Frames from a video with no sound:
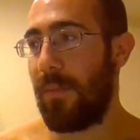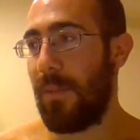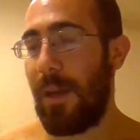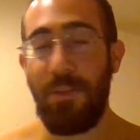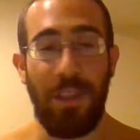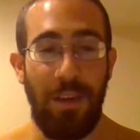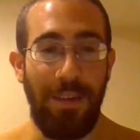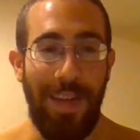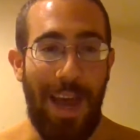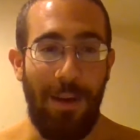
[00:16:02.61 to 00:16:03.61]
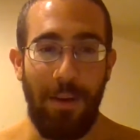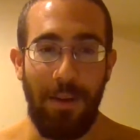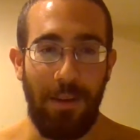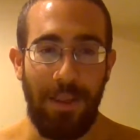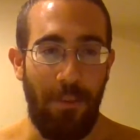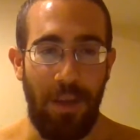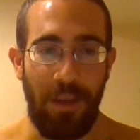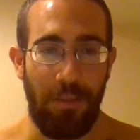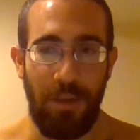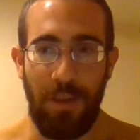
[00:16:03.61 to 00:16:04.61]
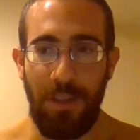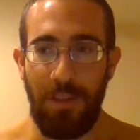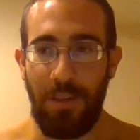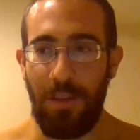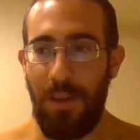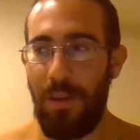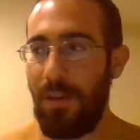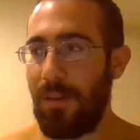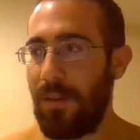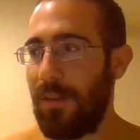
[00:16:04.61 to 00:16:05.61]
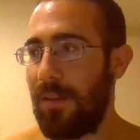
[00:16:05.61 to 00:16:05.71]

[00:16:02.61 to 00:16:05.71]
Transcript: I'm just gonna doubt, like set my expectations low, so